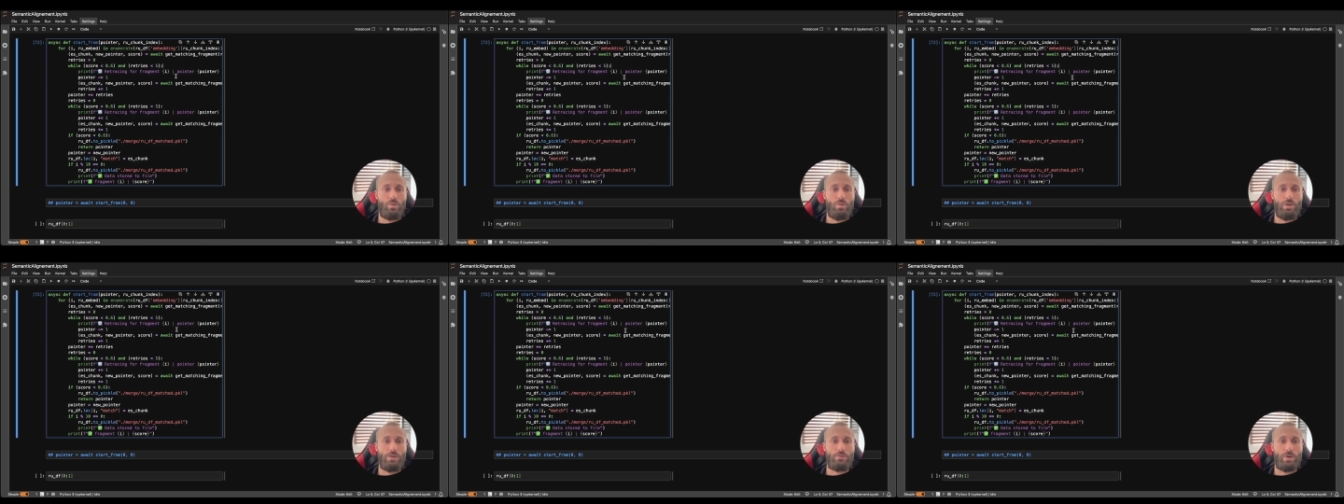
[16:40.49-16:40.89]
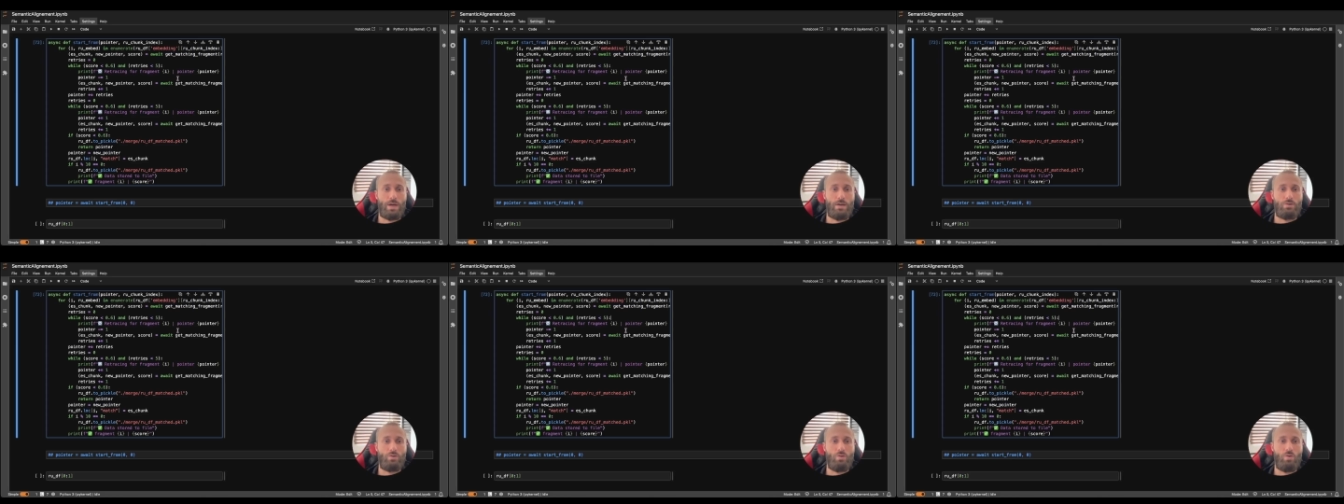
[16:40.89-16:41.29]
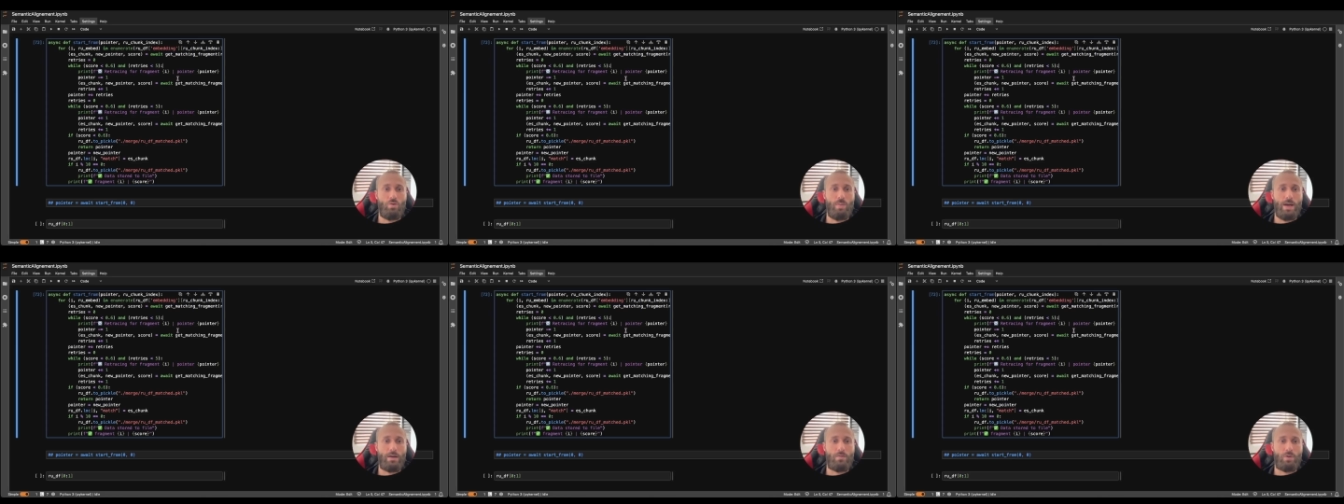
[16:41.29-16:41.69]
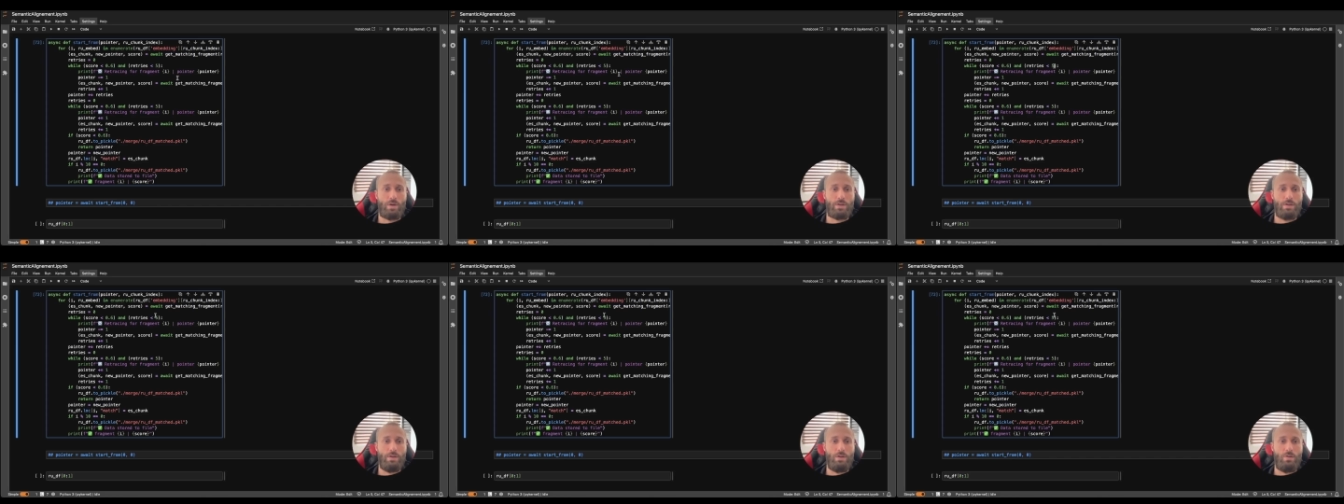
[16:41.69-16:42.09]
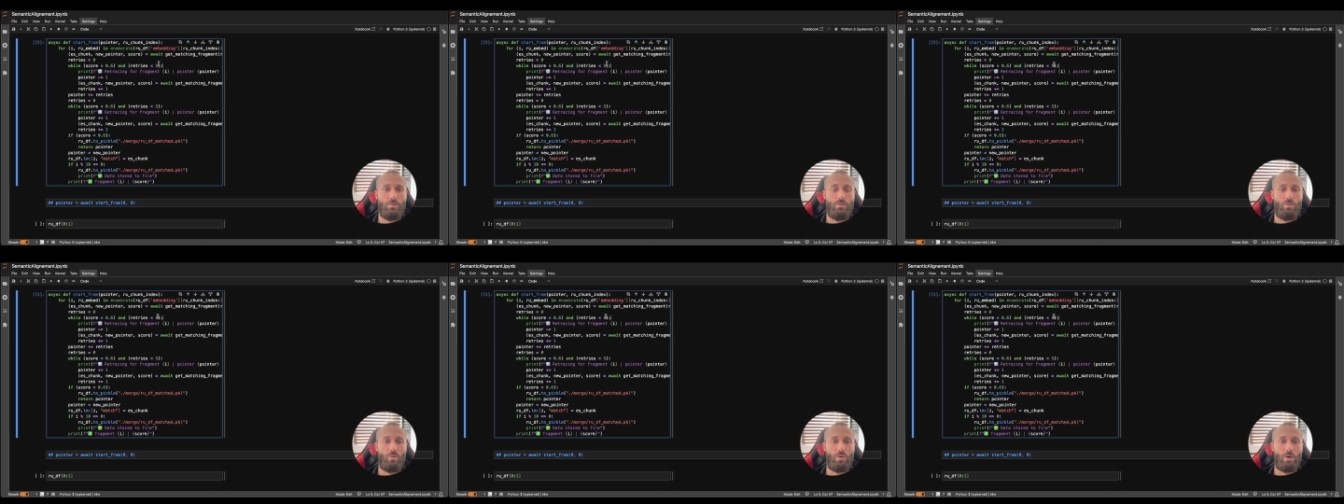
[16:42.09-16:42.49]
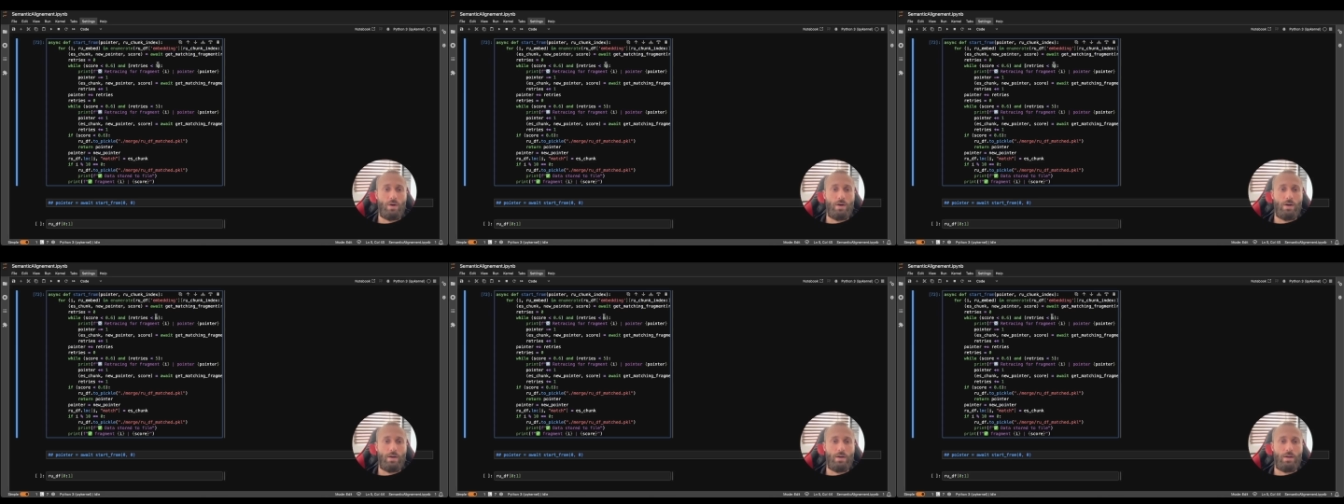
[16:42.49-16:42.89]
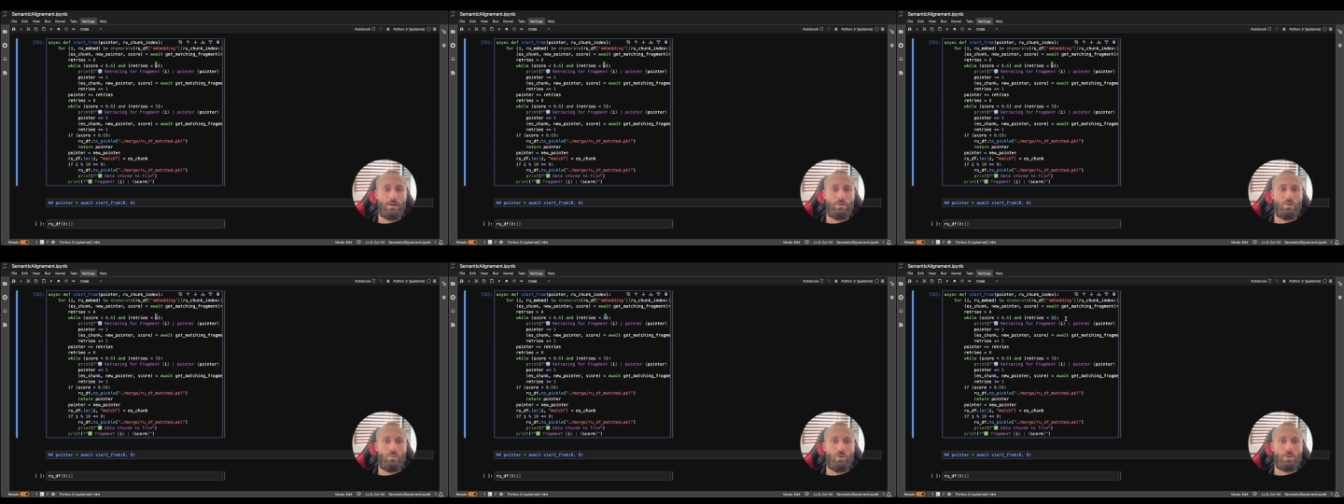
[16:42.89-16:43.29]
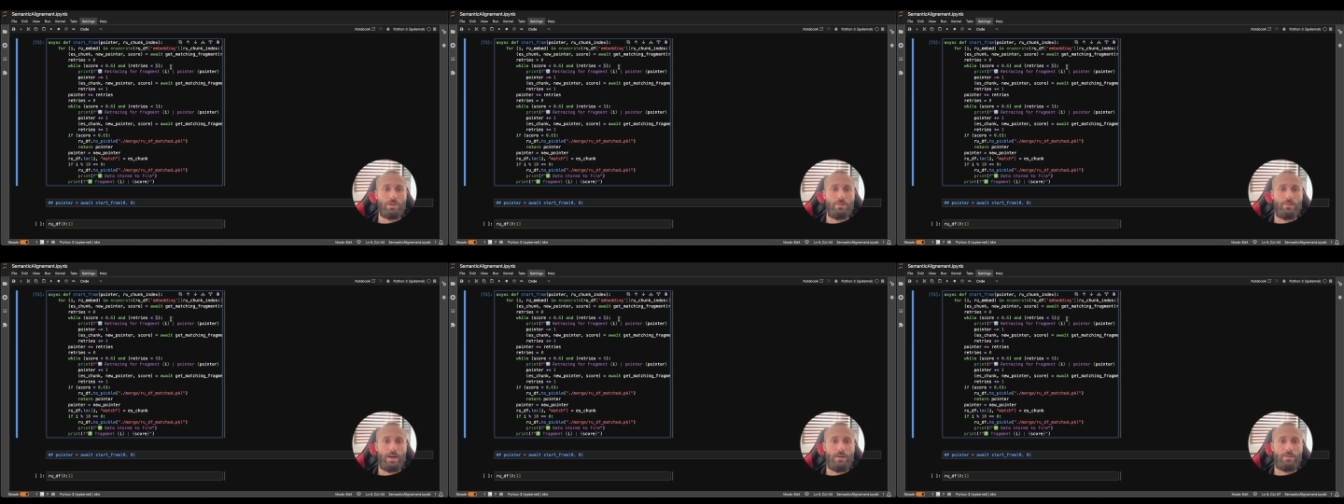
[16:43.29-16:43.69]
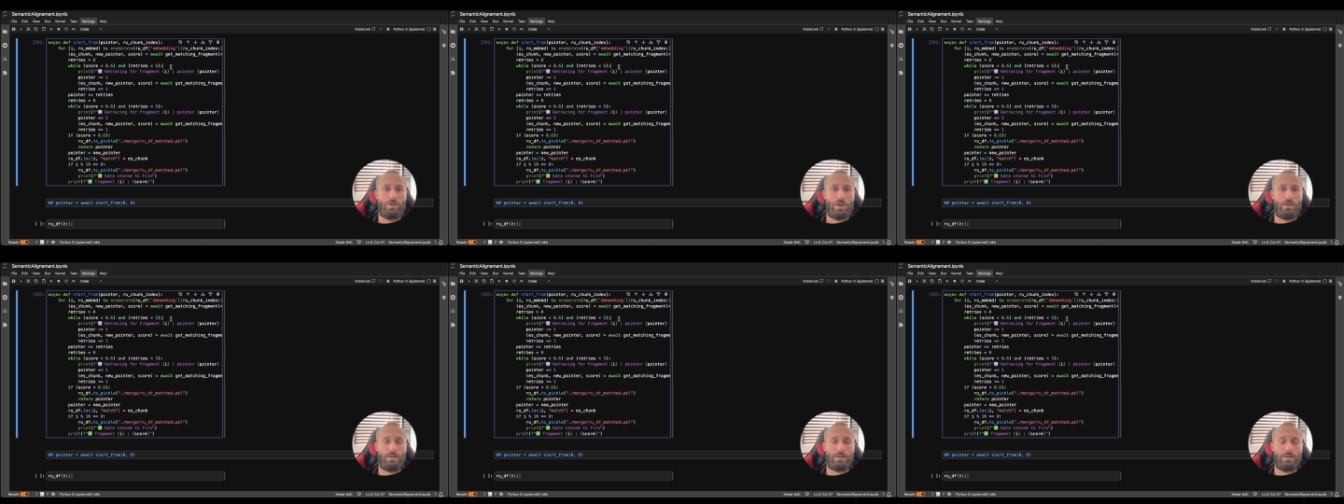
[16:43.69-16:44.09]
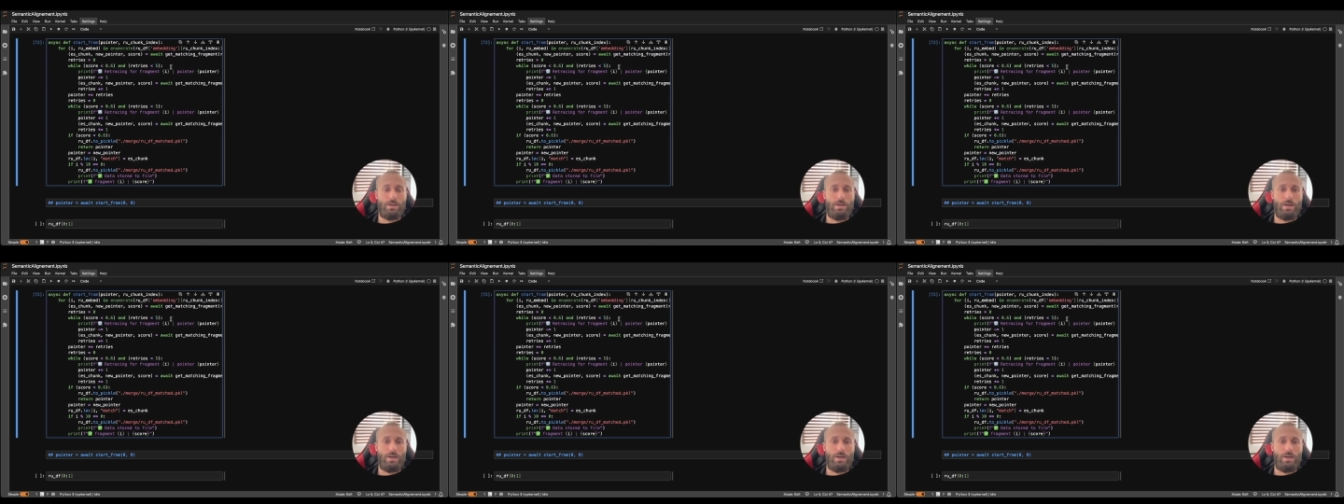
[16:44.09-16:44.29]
we try to go backward for no more than 5 chunks